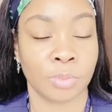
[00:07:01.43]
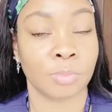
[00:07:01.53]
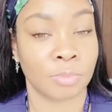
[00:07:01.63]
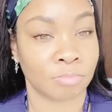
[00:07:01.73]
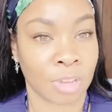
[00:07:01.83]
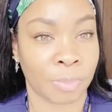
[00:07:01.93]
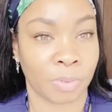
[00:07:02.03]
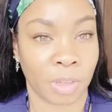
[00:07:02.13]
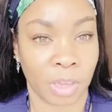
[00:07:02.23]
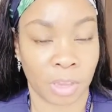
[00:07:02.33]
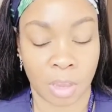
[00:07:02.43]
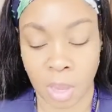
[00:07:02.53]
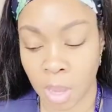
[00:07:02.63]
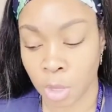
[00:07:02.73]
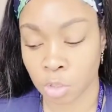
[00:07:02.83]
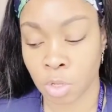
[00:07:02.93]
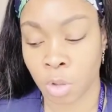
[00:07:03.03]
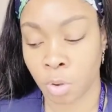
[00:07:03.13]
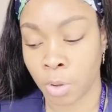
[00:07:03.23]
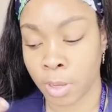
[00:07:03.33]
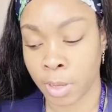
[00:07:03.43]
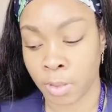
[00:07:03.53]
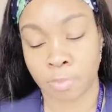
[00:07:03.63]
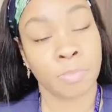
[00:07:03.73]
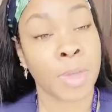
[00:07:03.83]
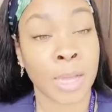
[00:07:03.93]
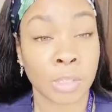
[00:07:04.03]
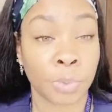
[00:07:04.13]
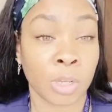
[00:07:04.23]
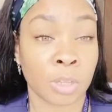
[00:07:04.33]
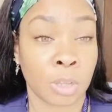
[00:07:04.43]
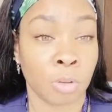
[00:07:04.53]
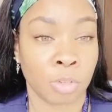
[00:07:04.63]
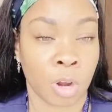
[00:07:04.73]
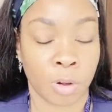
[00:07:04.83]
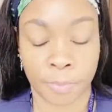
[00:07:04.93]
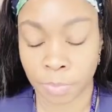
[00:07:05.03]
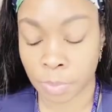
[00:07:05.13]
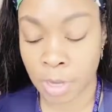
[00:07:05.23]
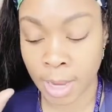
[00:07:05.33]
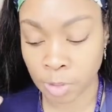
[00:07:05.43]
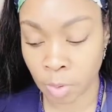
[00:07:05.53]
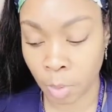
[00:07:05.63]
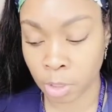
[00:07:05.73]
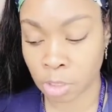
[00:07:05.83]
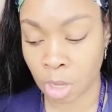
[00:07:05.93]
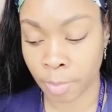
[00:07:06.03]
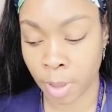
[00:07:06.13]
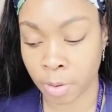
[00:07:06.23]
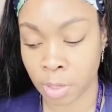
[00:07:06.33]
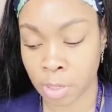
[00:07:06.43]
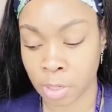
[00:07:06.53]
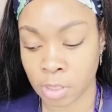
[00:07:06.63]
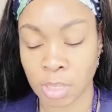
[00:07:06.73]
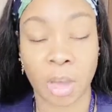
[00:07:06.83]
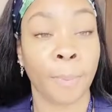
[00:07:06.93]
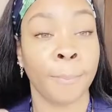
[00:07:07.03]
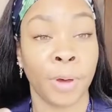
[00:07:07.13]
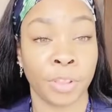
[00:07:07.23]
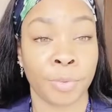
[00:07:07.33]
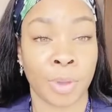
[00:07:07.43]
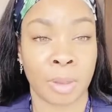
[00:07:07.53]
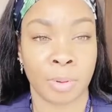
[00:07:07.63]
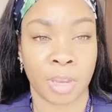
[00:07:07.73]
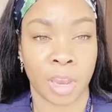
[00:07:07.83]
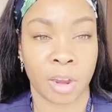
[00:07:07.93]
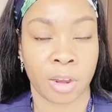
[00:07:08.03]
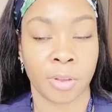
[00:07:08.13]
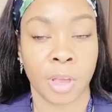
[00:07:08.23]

type of thing. So again, that's what those are. The next one I want to talk about is mother-baby care.